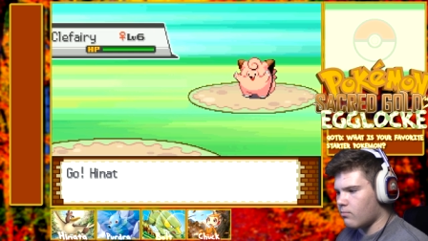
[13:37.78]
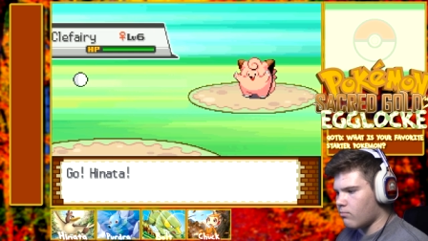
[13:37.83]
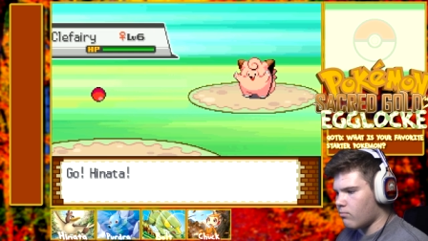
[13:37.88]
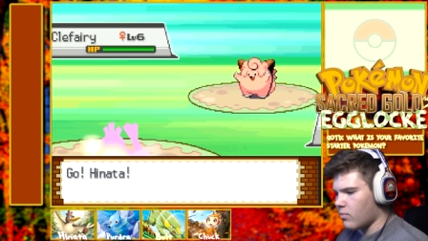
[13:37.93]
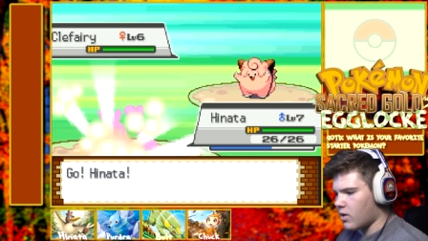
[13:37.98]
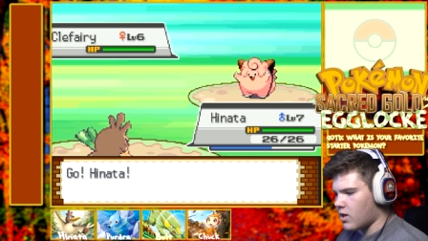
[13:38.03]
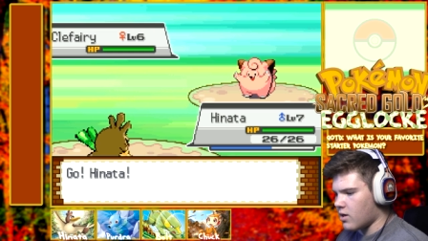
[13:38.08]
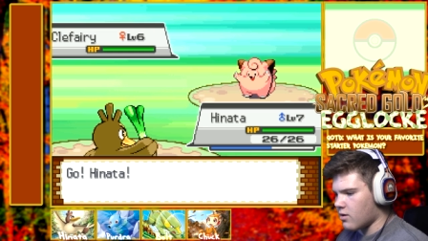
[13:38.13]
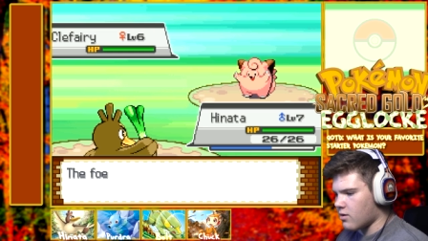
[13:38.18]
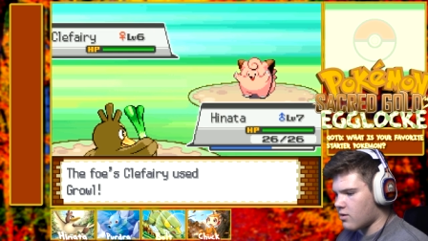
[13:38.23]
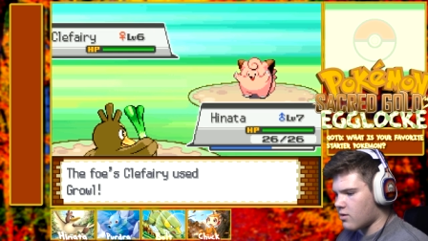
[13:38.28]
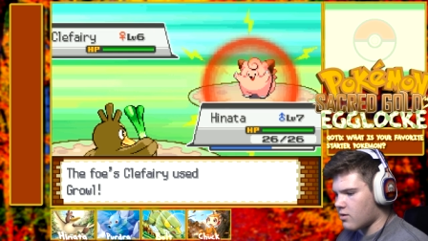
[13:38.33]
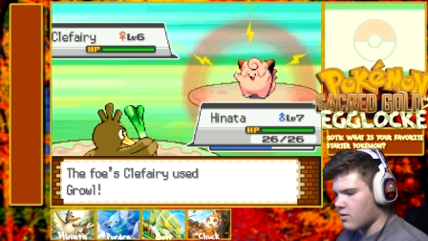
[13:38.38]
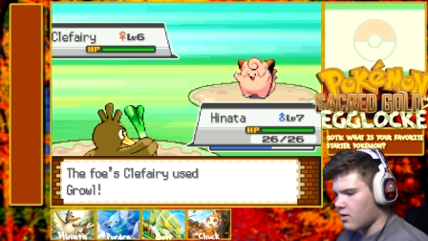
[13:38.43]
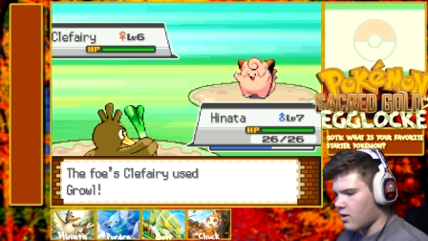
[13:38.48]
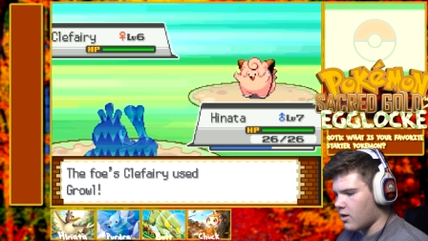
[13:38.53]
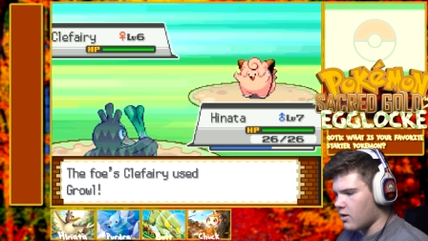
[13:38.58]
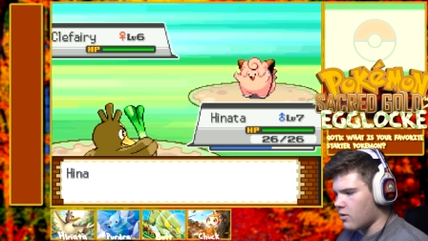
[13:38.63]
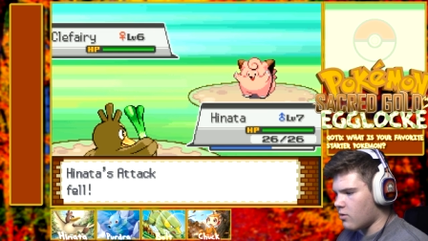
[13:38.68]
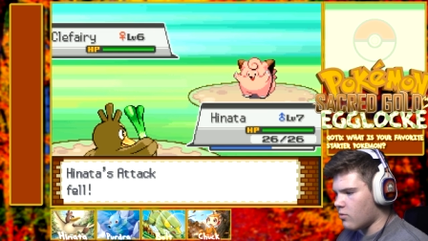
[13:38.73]
because
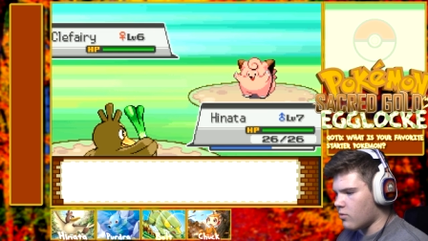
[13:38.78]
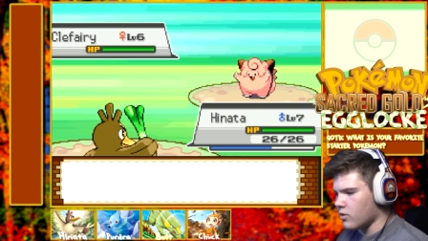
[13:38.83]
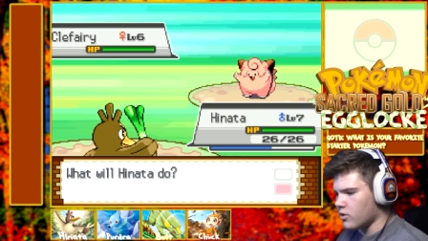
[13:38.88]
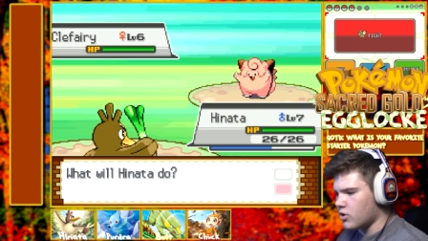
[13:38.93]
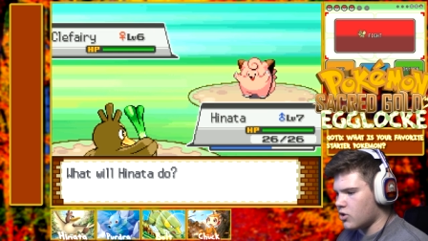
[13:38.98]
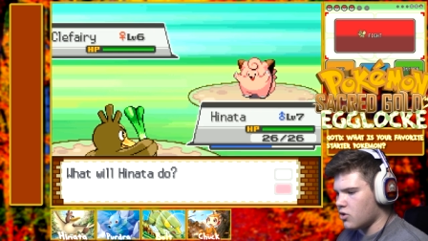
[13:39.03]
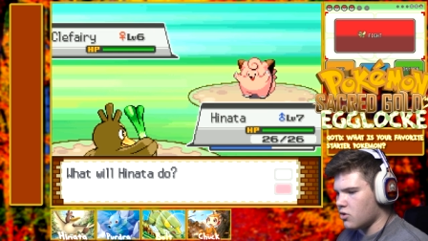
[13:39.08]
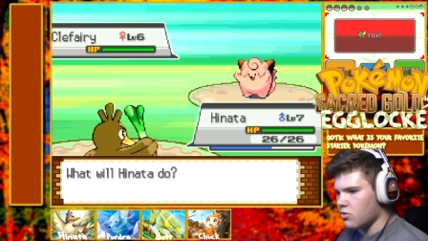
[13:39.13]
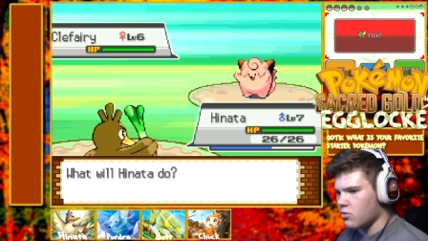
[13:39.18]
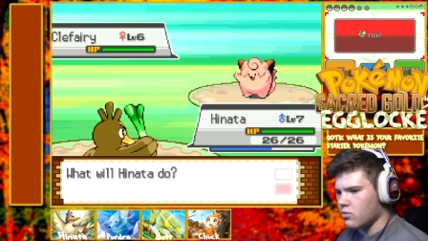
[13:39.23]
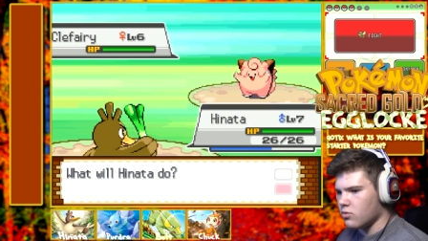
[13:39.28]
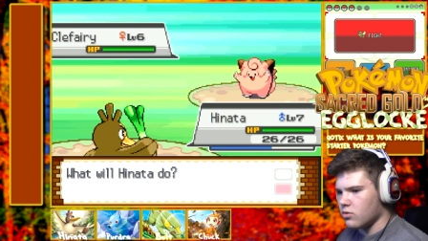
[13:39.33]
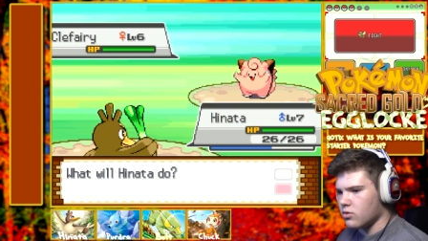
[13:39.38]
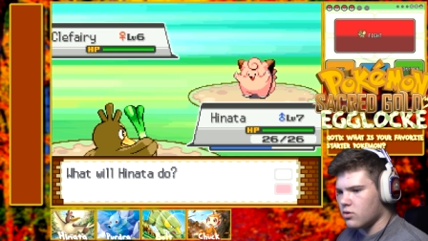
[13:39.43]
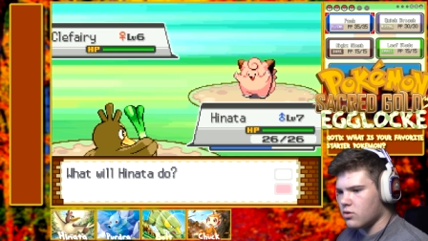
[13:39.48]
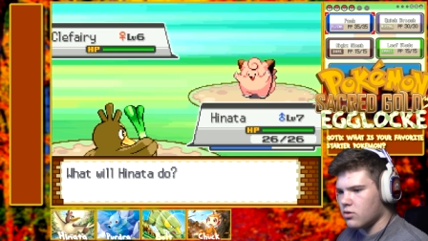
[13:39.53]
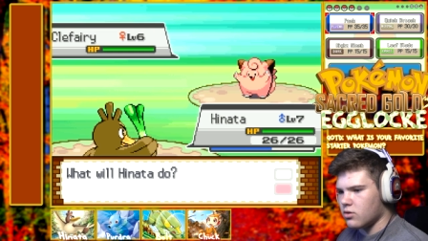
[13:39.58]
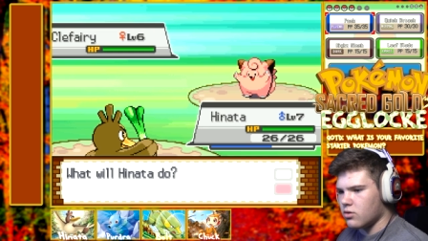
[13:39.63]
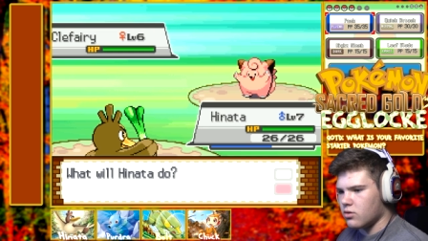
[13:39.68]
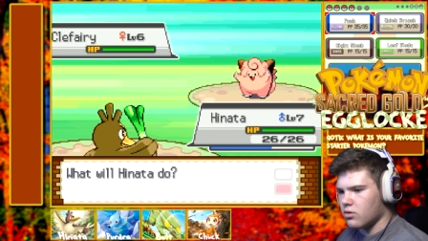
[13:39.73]
I don't want you...
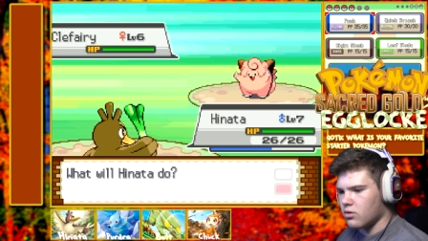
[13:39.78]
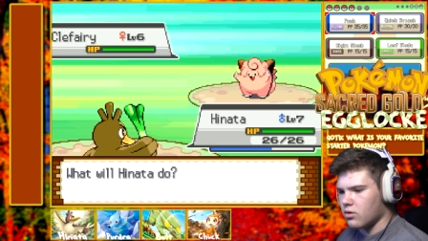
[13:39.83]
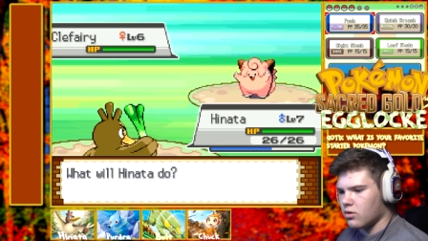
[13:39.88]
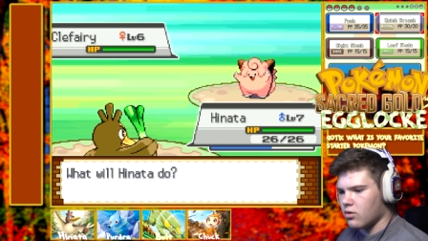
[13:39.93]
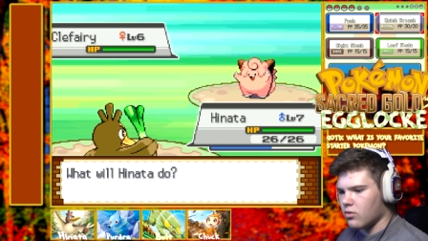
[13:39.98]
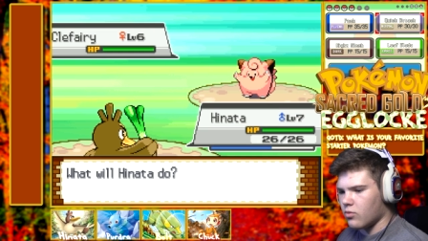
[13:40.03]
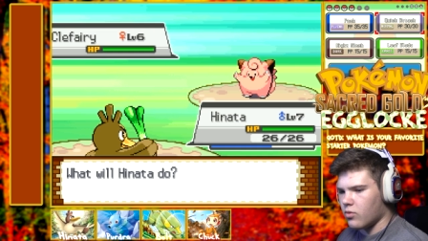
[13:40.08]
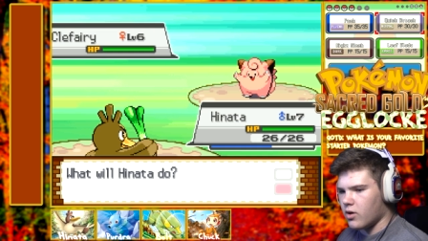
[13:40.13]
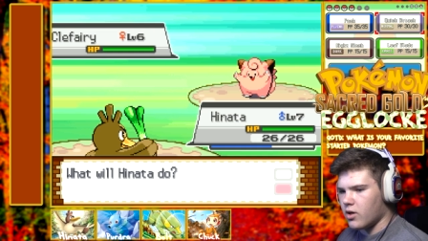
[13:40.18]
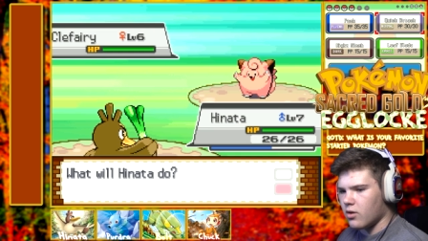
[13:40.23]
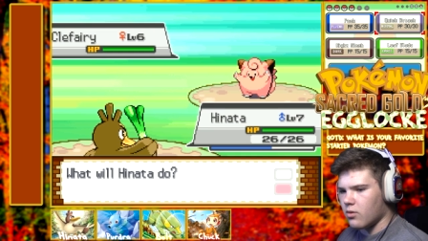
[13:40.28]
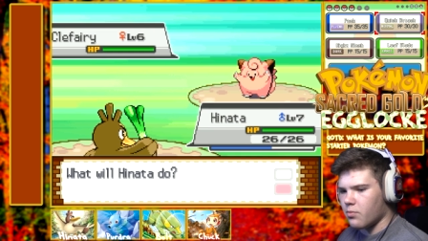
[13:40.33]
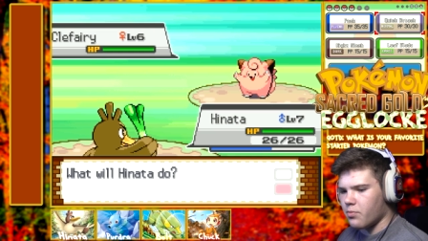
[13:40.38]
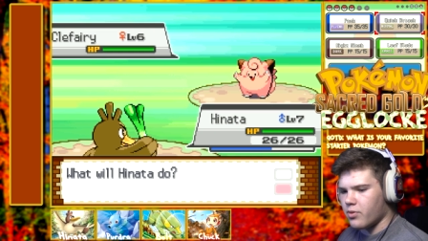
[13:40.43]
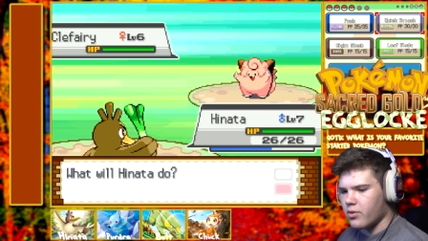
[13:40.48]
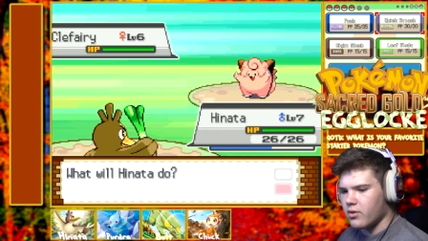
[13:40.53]
Wow.